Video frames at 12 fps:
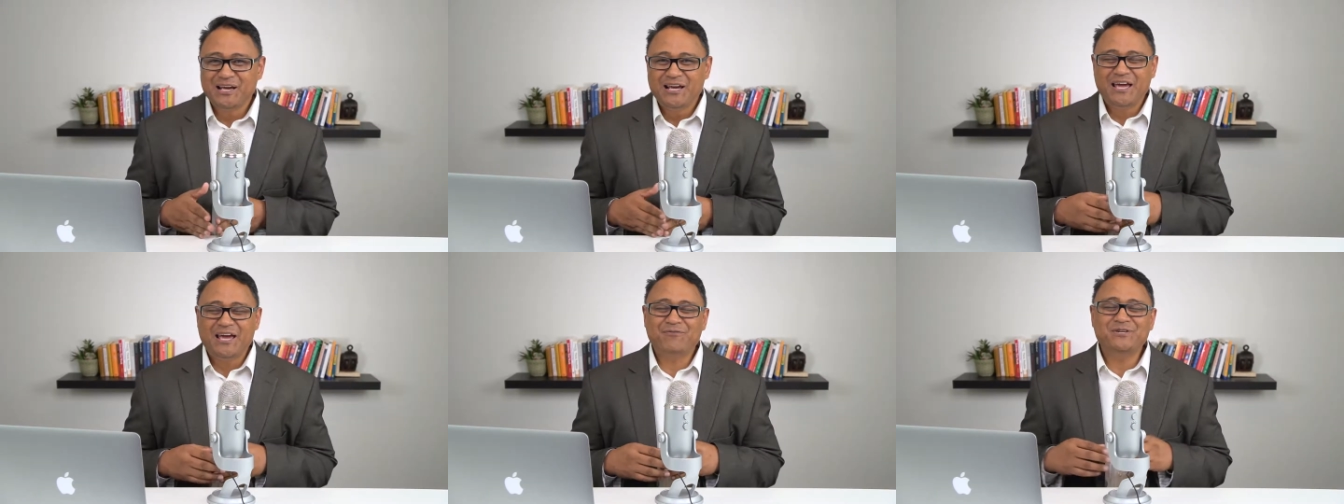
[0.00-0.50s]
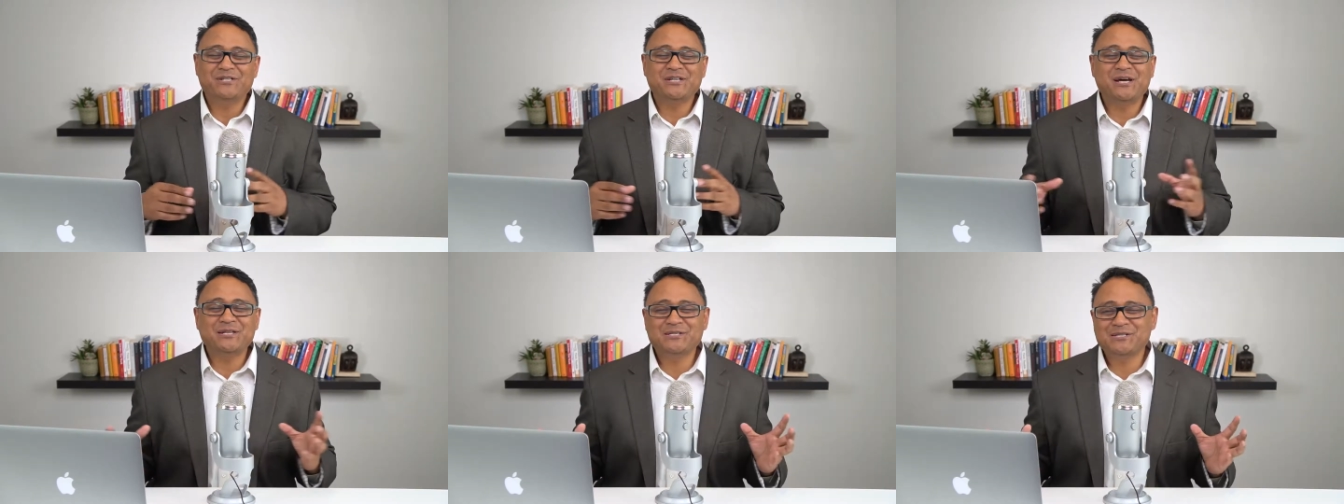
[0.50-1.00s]
Every child
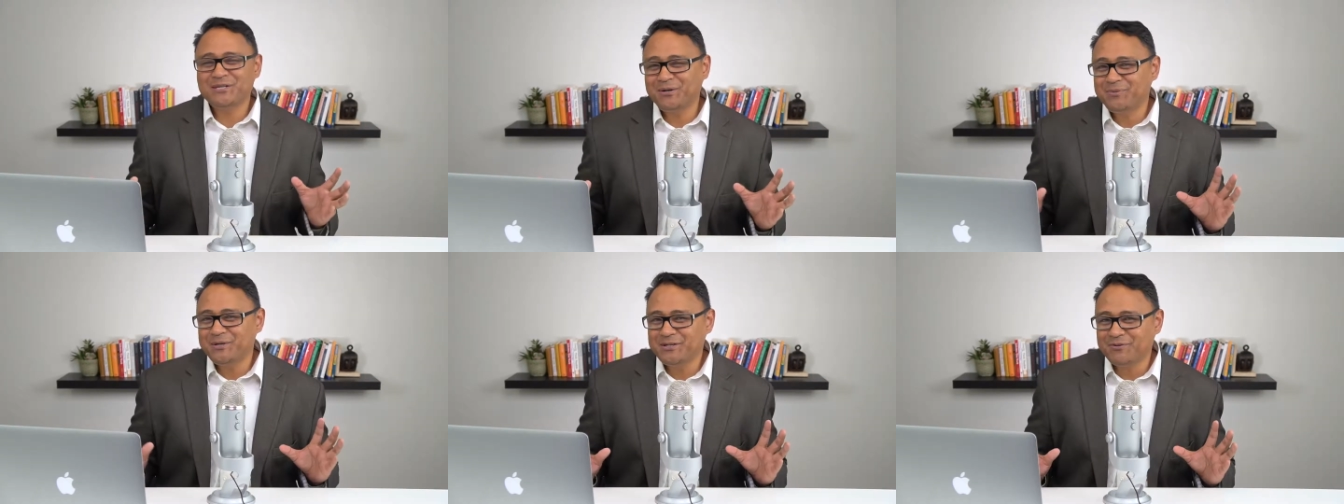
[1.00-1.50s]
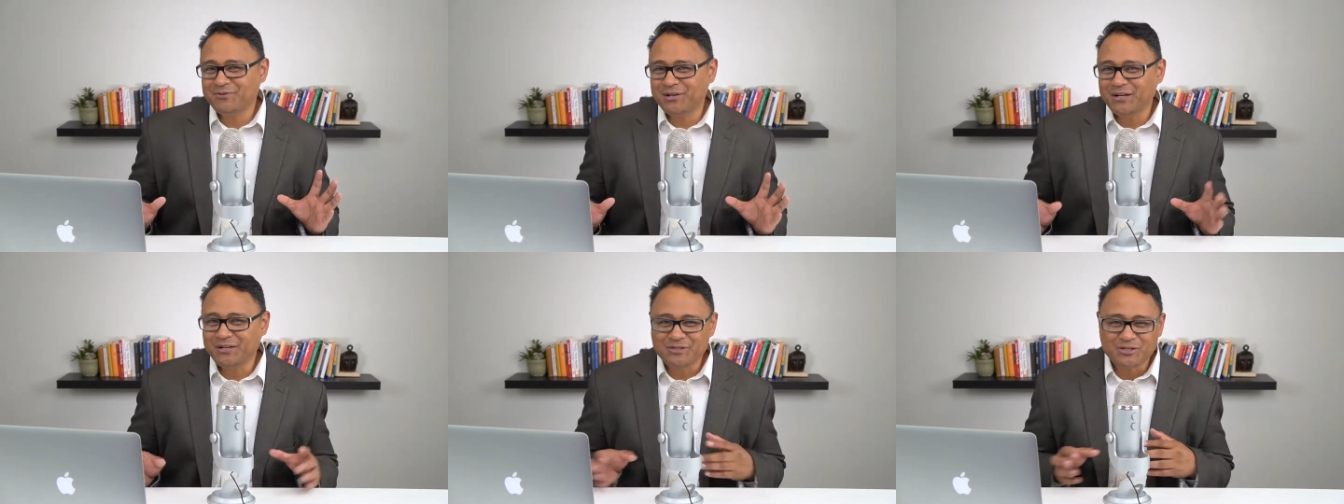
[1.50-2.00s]
is a little bit different,
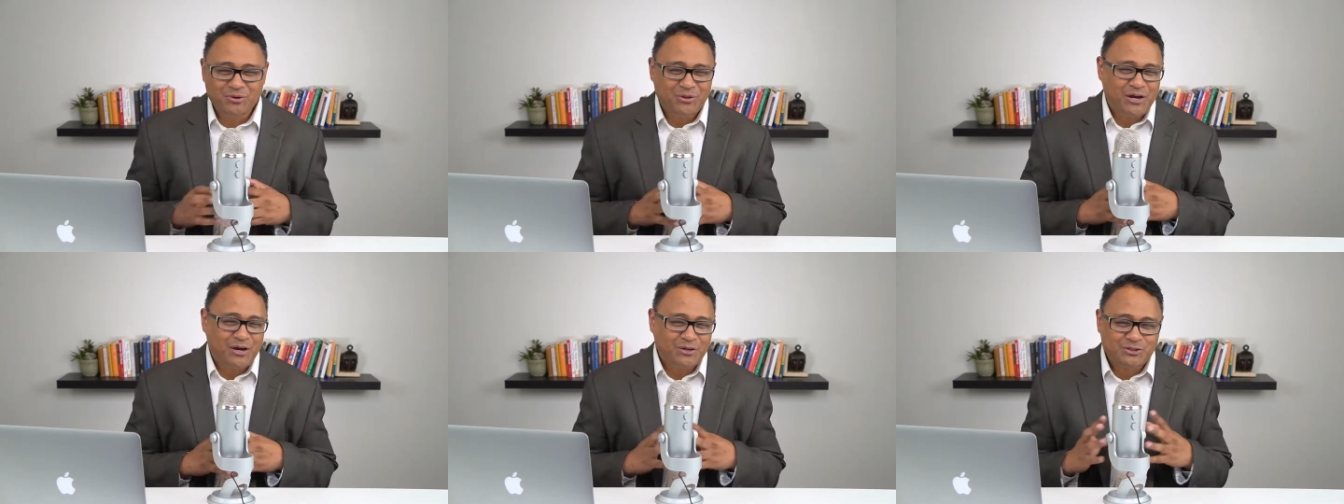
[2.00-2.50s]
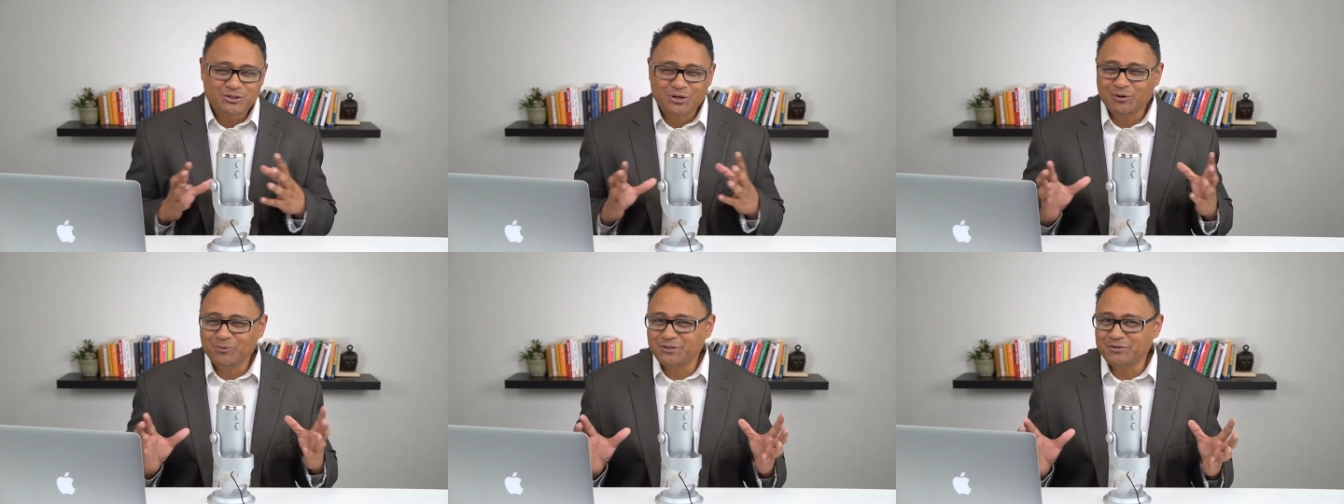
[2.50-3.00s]
and so they all struggle
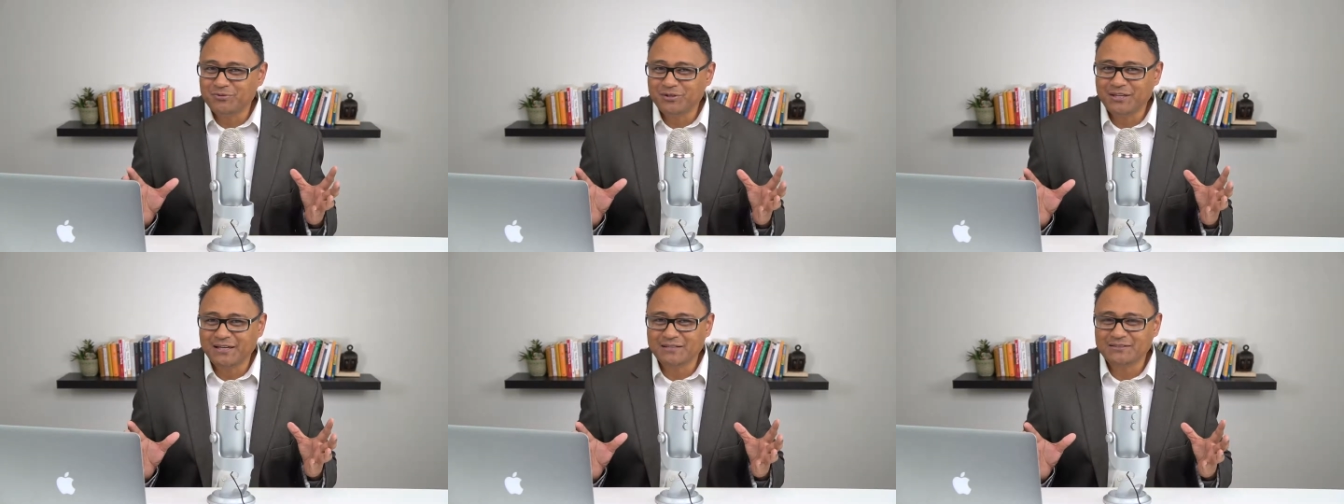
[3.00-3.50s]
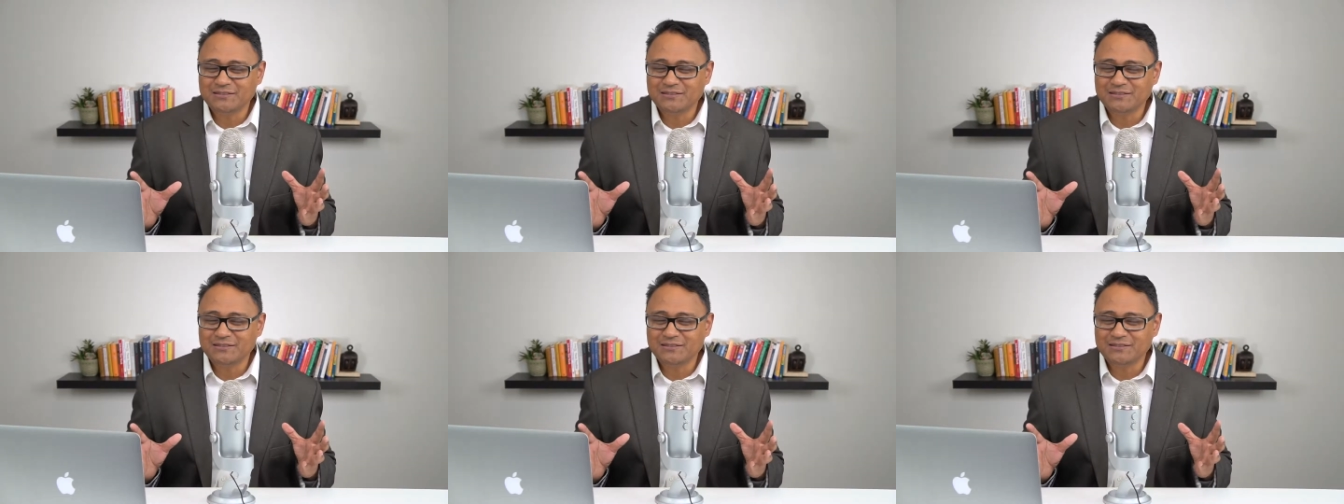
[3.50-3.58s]
with different things.